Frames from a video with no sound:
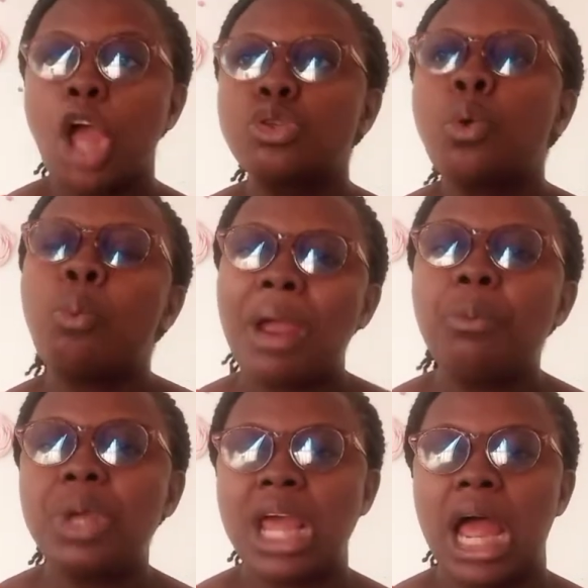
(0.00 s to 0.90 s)
So
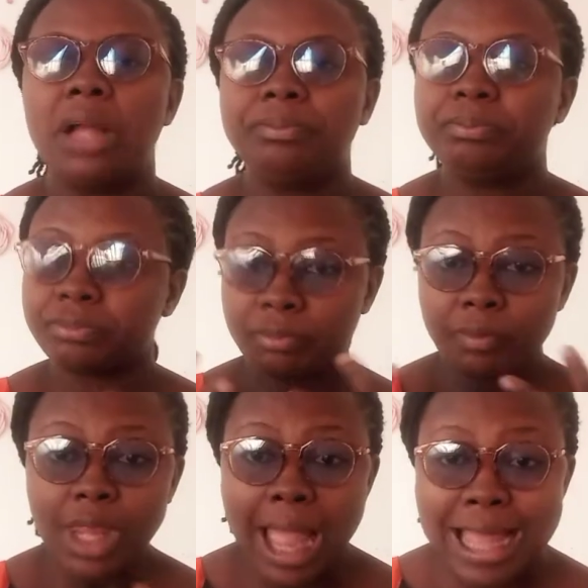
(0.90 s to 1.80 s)
when we
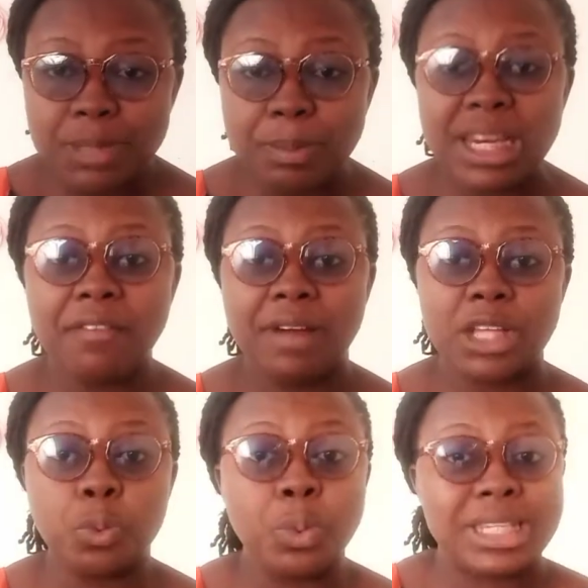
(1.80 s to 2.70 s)
as
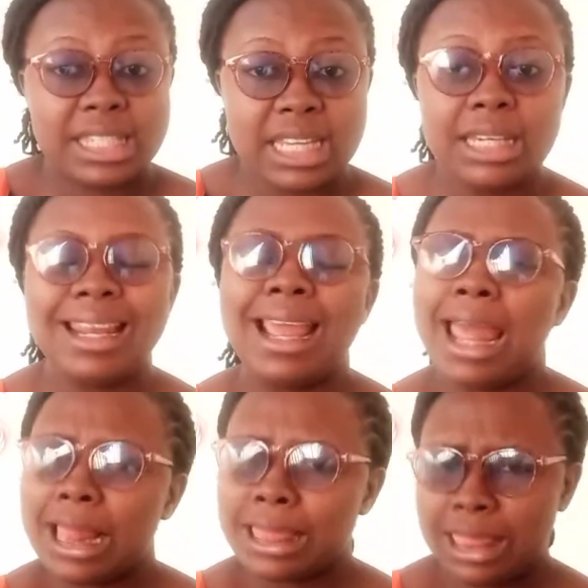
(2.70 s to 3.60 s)
believers we sin,
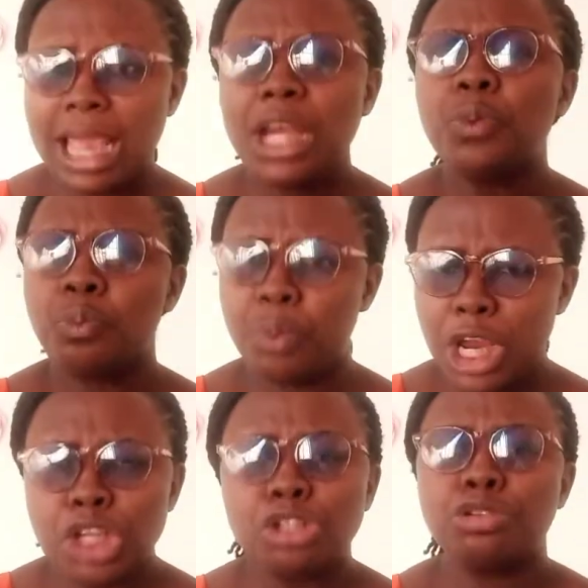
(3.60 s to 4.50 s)
then
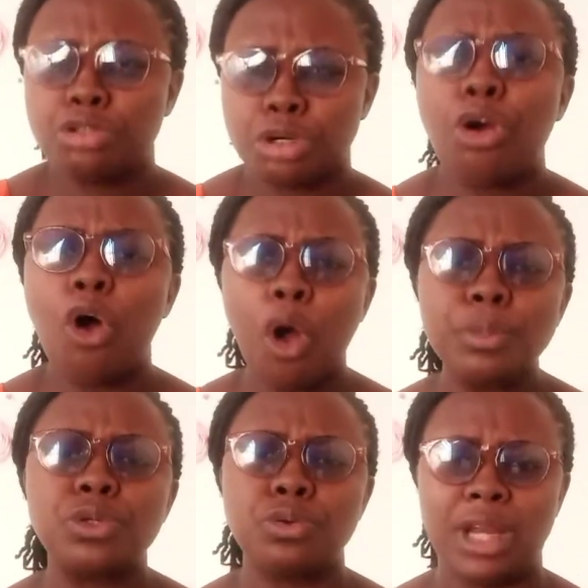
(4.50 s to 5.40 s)
we should
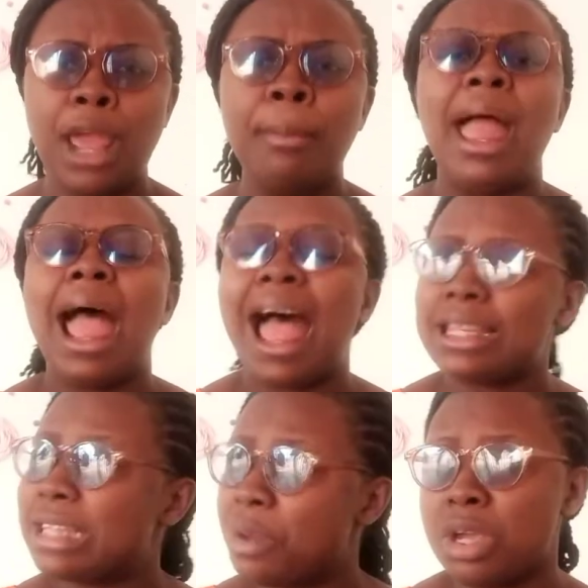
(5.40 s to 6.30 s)
come to them
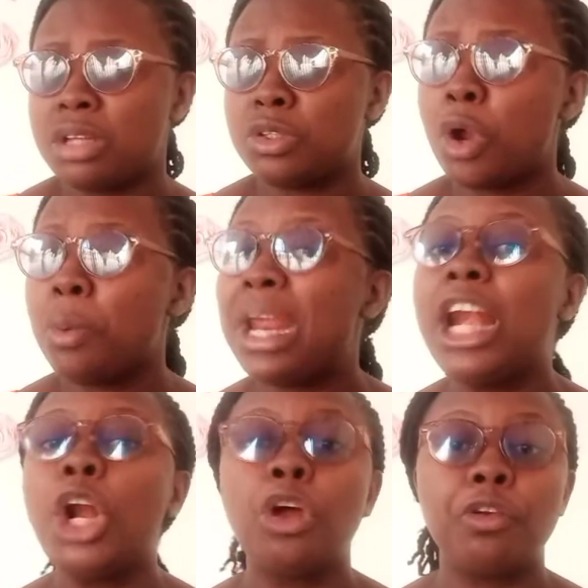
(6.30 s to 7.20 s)
and say we are sorry.
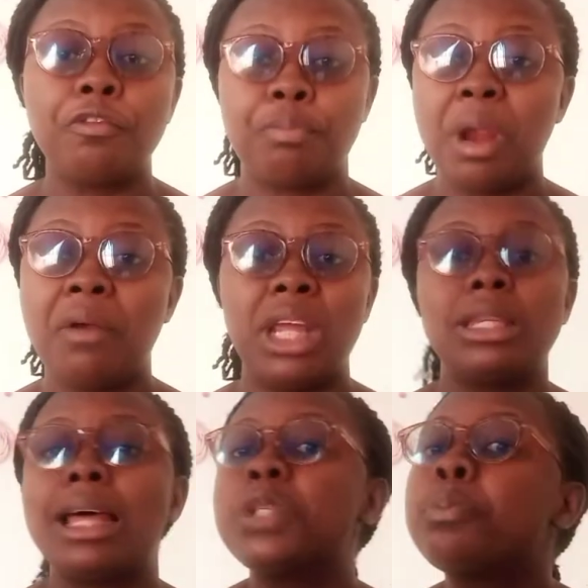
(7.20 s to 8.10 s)
A lot of
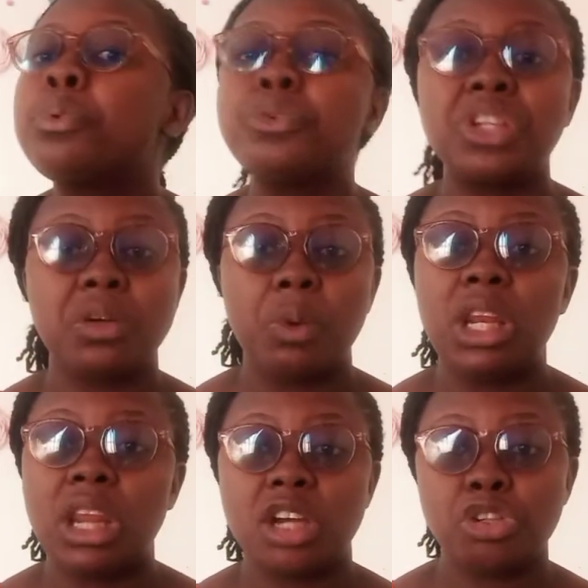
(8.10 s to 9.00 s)
parents that pushed away
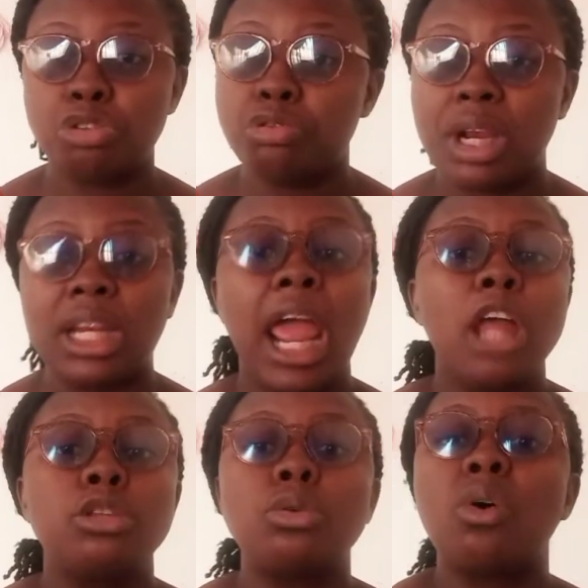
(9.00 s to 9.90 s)
their children
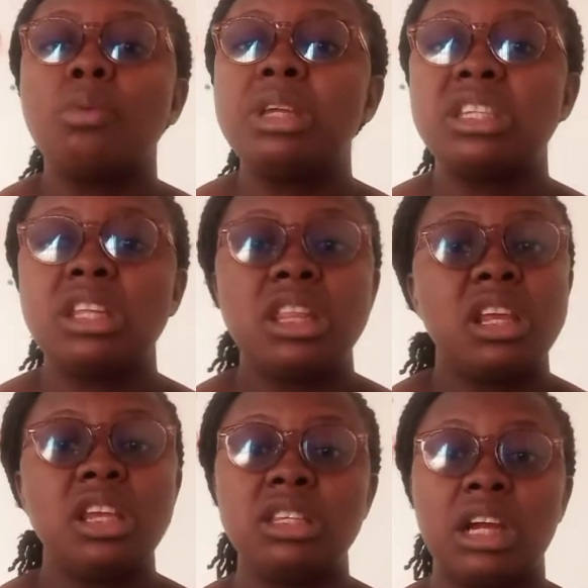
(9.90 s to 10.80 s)
to committing
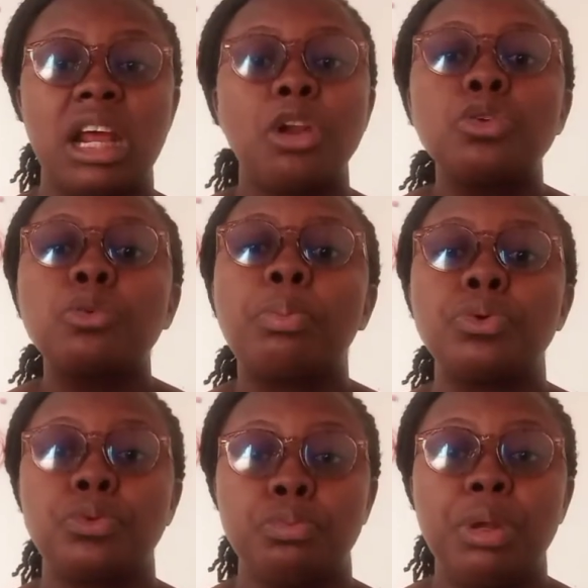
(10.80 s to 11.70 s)
things that are not
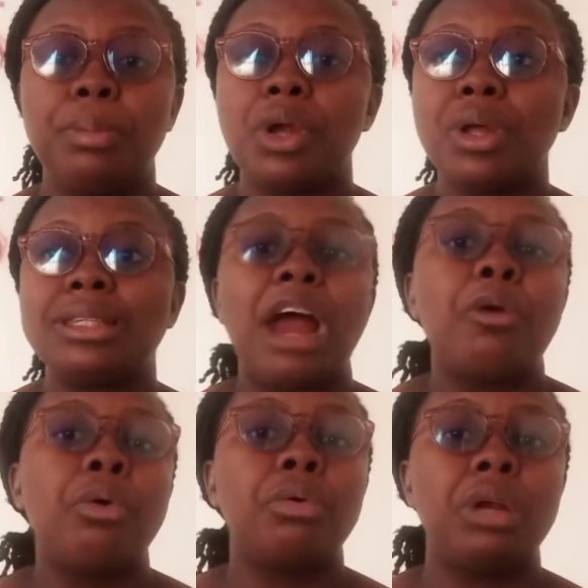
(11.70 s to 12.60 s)
supposed to be because they are
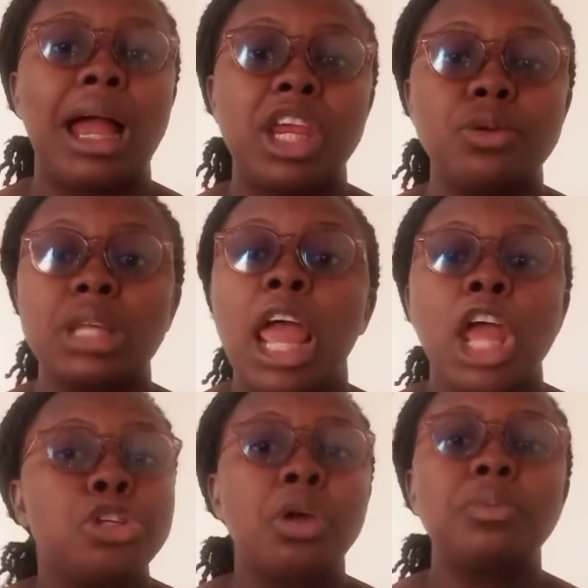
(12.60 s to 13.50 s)
wrongly accused.
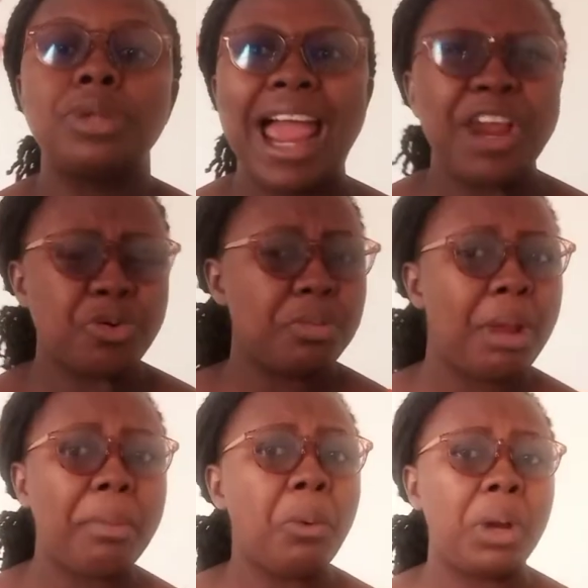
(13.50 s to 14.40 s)
Something I could
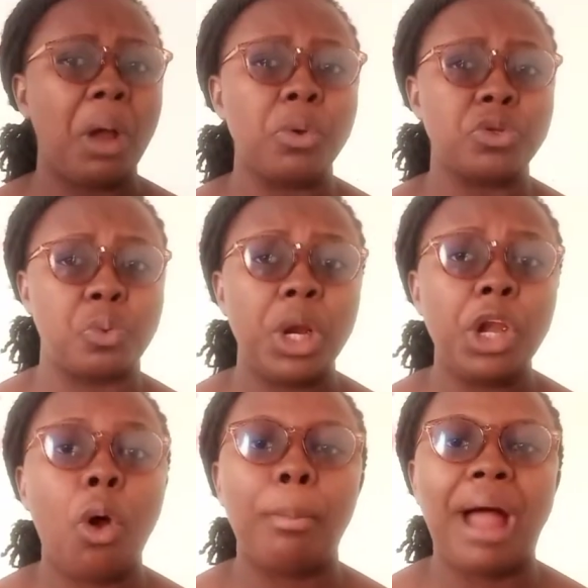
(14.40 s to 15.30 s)
remember when I was
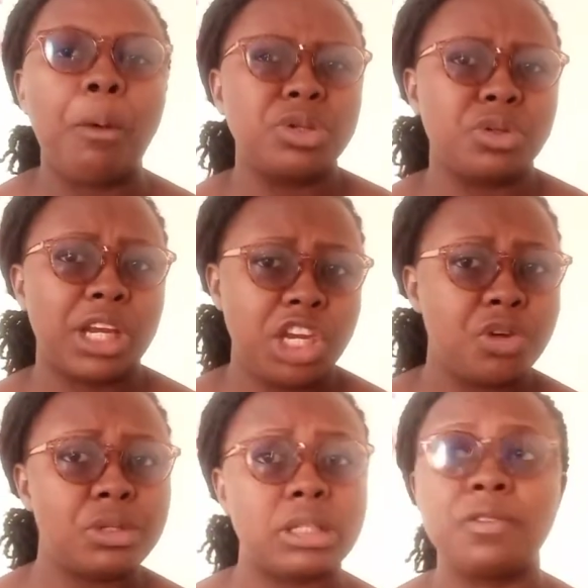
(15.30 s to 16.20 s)
growing up, I was
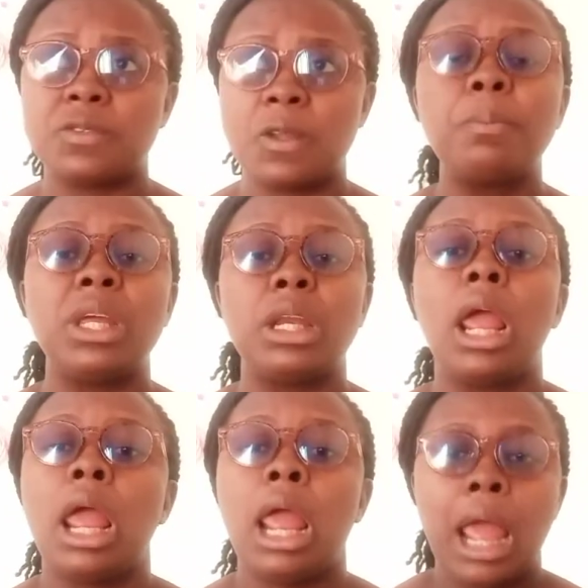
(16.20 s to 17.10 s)
accused of something,
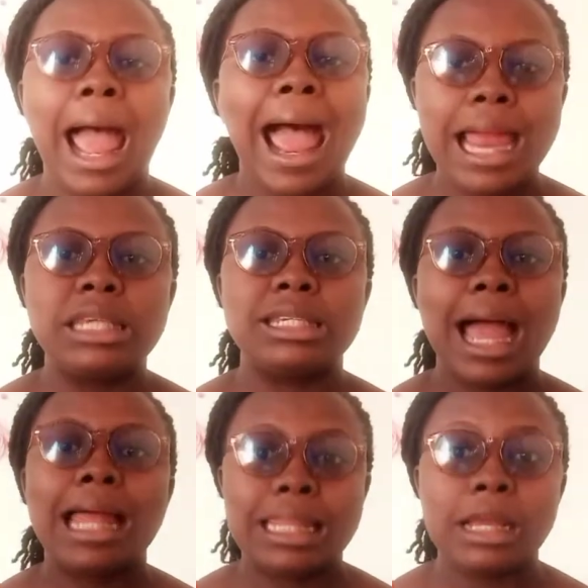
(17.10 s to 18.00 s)
and
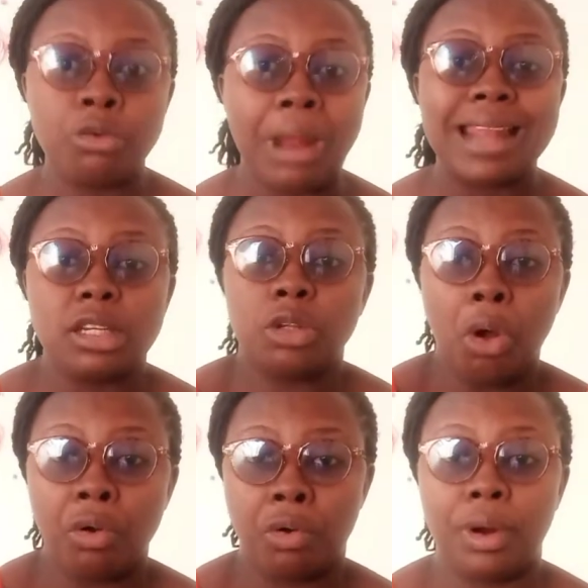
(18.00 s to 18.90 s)
at the
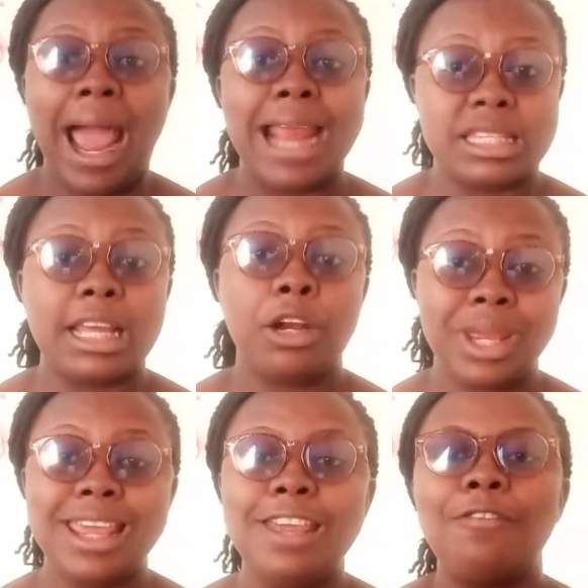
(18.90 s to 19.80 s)
long run, I decided,
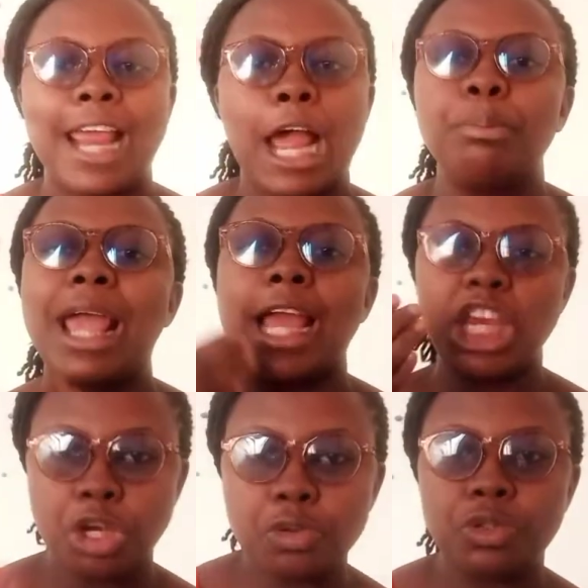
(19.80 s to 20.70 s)
okay, if I can be
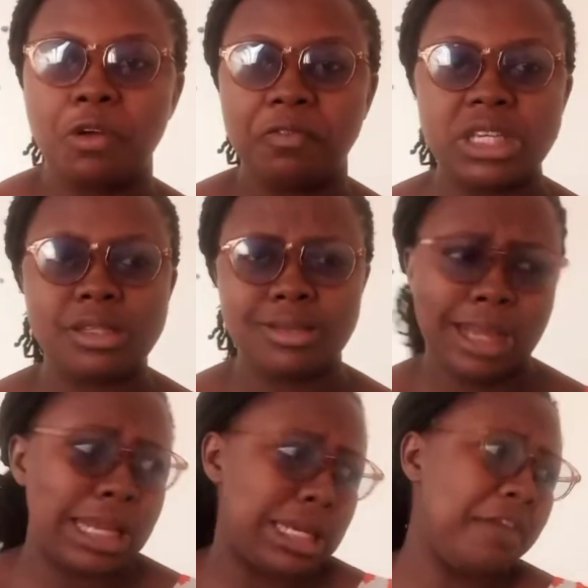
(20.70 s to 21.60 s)
accused of this thing,
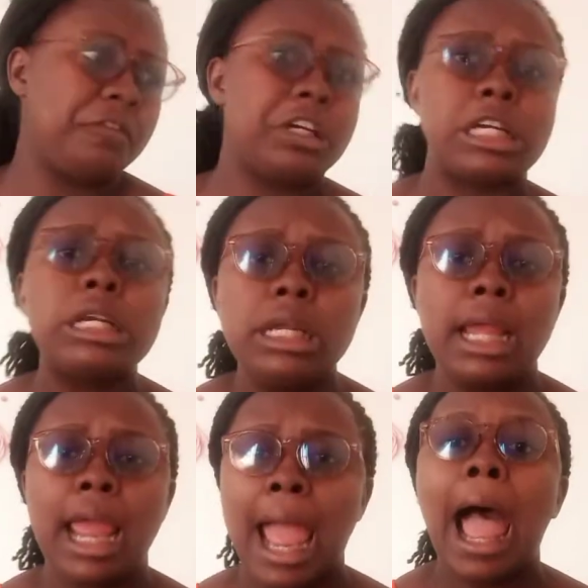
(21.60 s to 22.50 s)
then
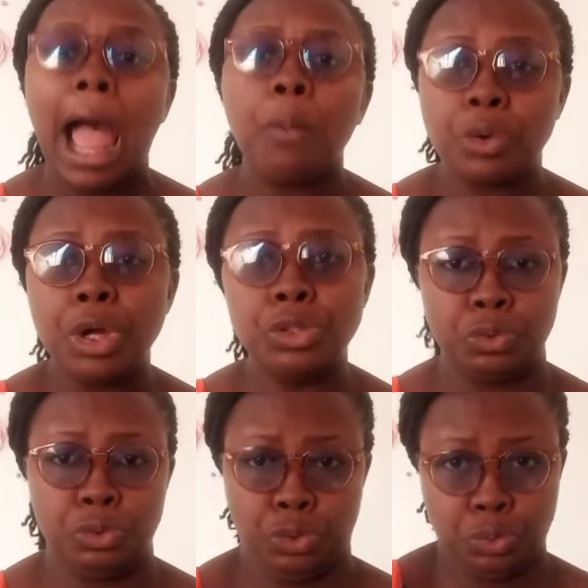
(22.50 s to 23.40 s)
definitely I'm going
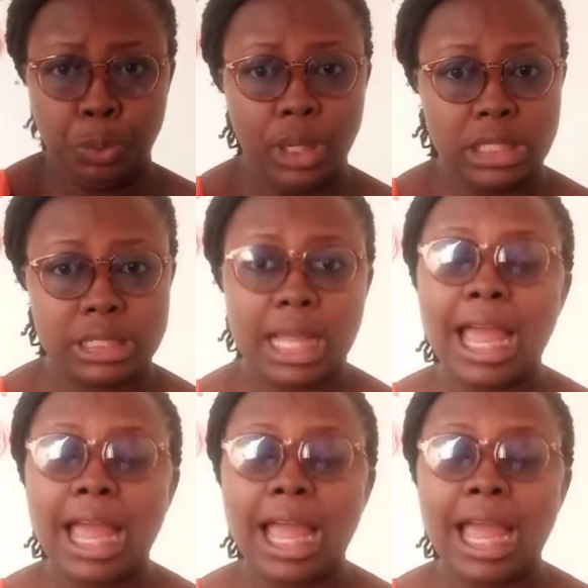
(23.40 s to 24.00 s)
to do it.